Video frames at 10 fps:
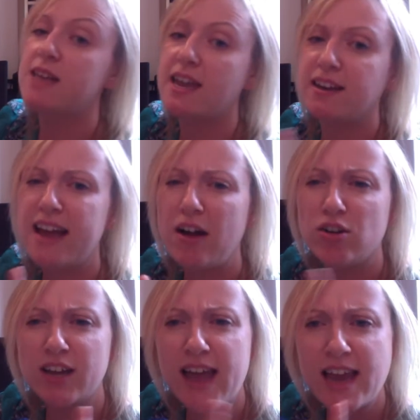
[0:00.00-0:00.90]
8. Now,
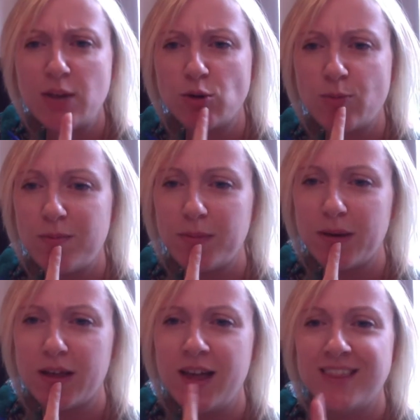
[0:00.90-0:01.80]
can anyone
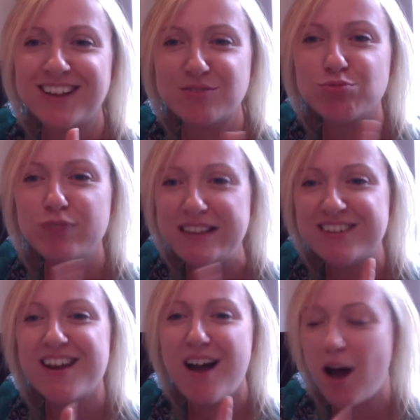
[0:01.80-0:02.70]
remember? That's
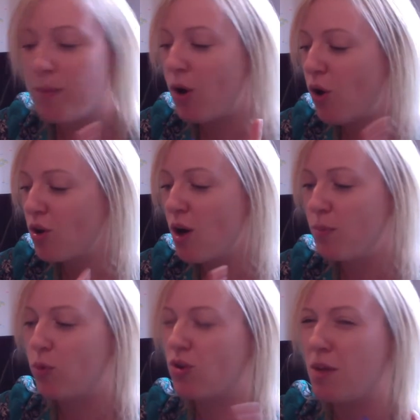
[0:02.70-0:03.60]
written up on our
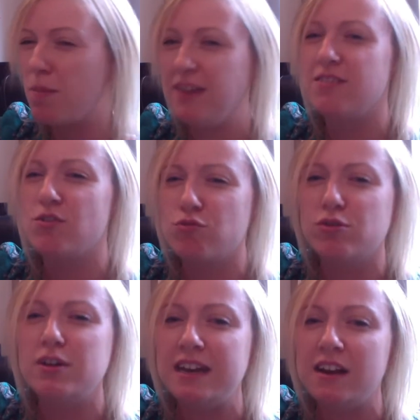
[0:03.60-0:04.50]
board on a piece of
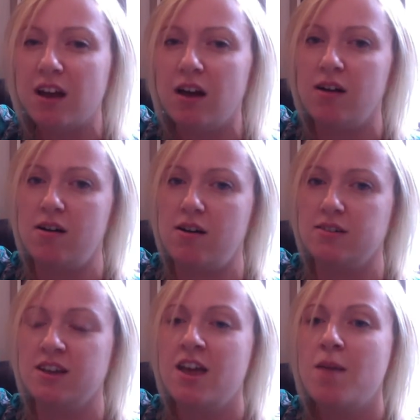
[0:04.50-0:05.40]
green
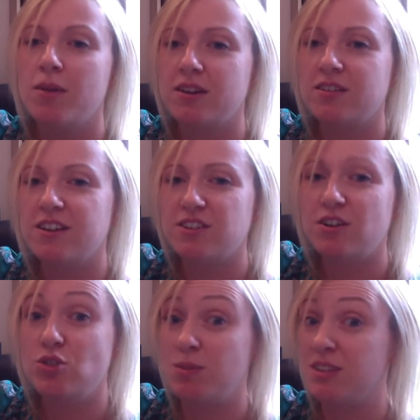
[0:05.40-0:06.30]
card because I
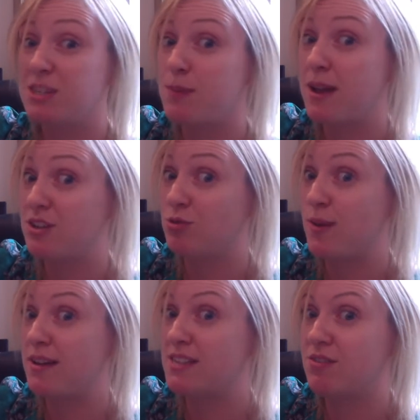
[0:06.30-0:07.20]
told you something special
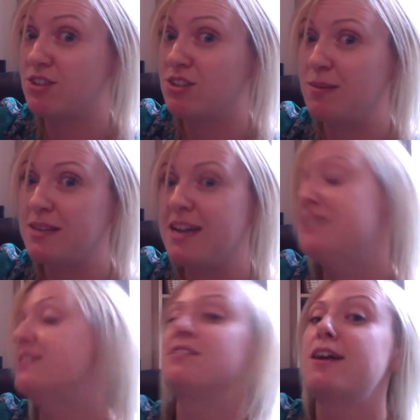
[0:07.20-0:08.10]
about 7 times 8,
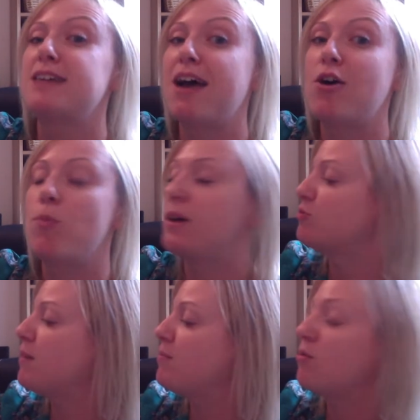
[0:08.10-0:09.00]
didn't I? To help us
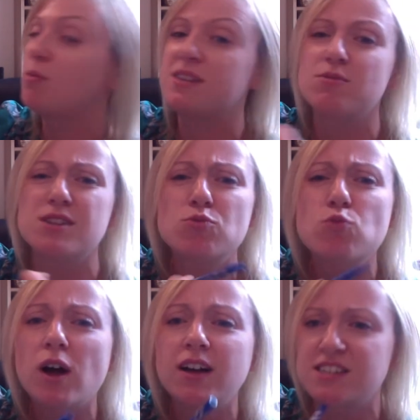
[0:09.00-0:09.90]
remember it. We said it was the
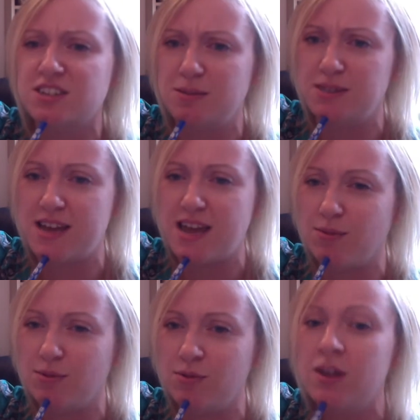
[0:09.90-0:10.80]
worst times
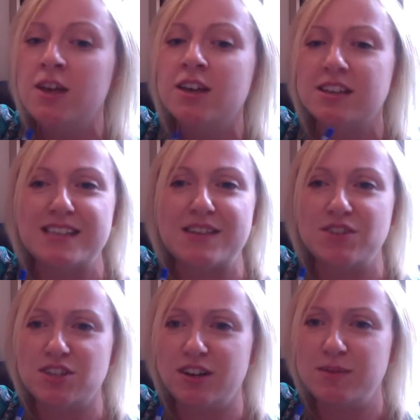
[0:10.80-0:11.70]
table because
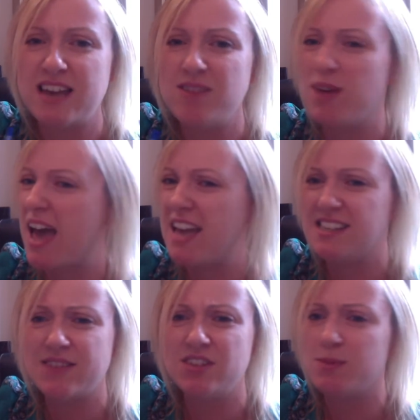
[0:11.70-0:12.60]
7 times 8, we hate
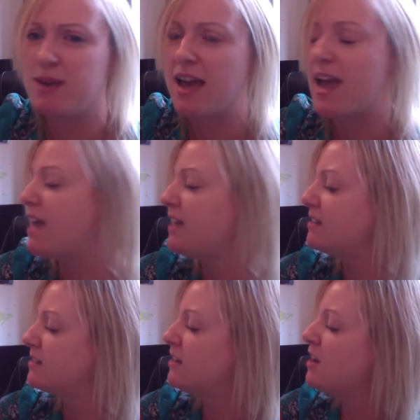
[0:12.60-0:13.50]
7s, we hate
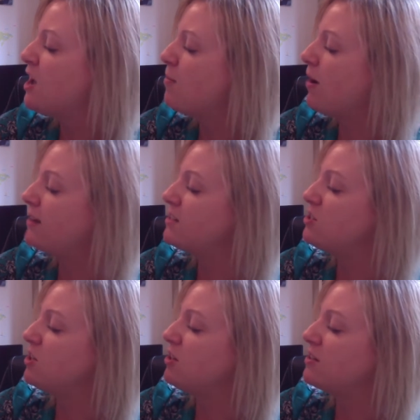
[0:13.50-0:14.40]
8s. But I said
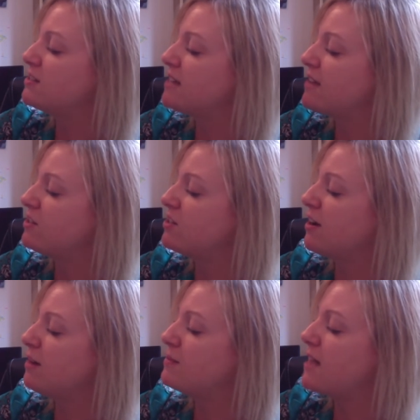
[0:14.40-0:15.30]
to you that 7
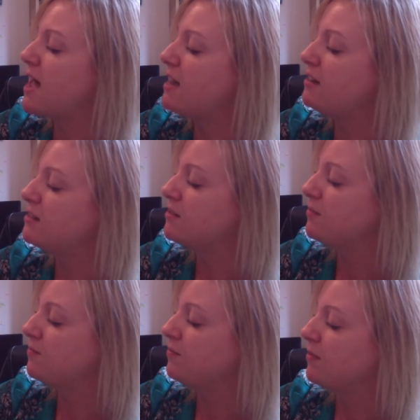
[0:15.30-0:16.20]
times 8
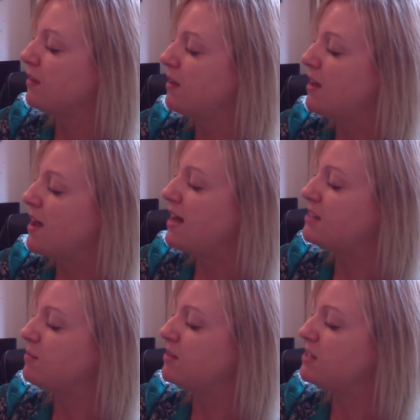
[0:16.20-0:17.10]
had
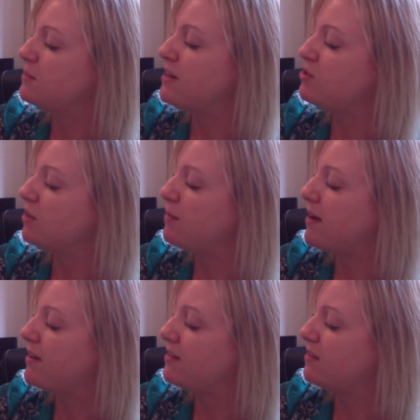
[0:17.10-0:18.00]
something special
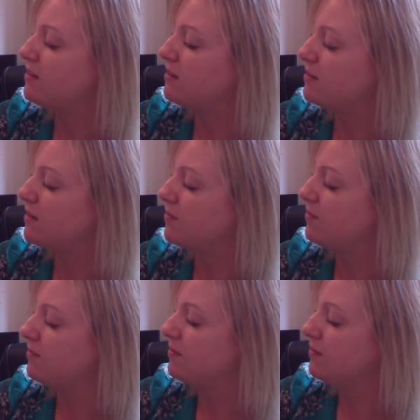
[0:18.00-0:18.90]
about its answer.
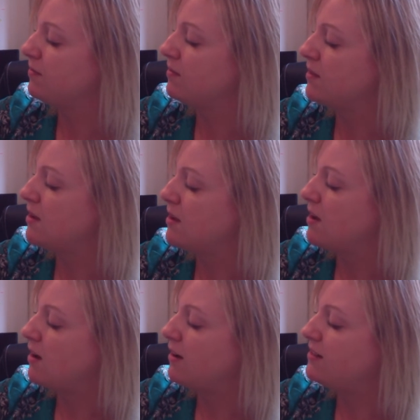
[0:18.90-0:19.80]

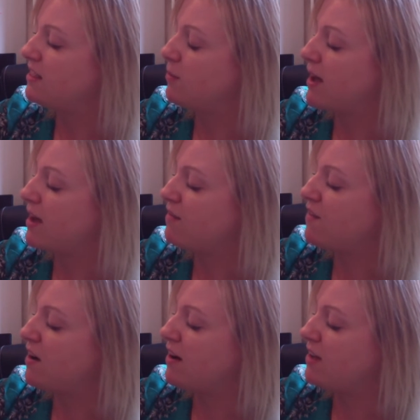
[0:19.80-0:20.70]
I said that we had
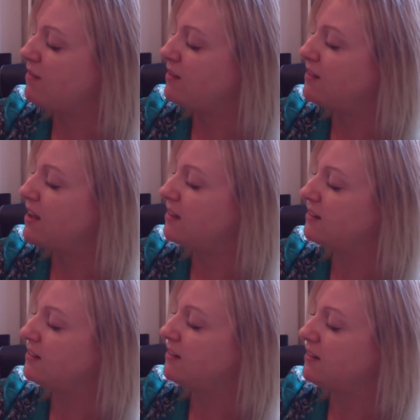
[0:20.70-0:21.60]
5,
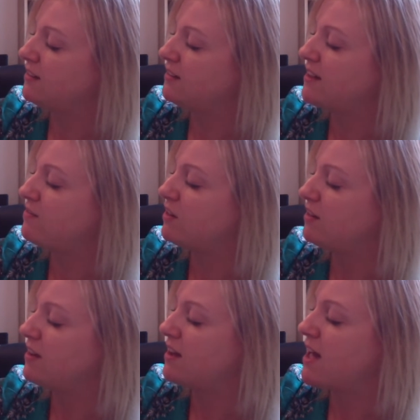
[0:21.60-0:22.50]
6,
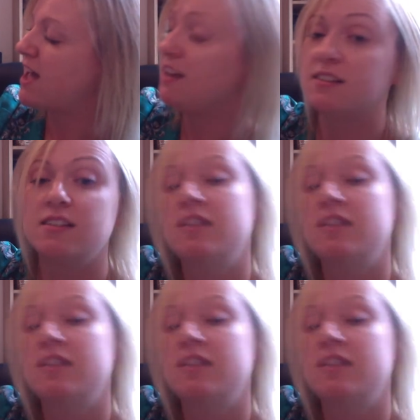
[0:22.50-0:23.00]
7, 8,